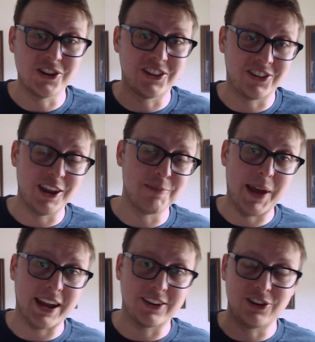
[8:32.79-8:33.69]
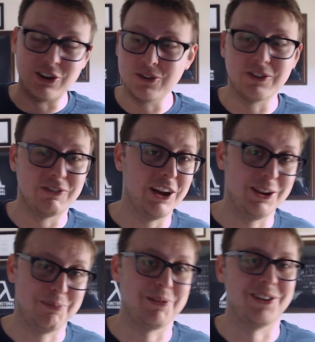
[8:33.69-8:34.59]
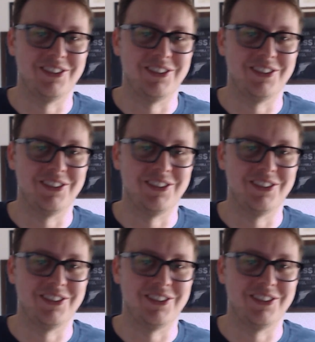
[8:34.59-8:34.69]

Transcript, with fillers: to send back to you developers.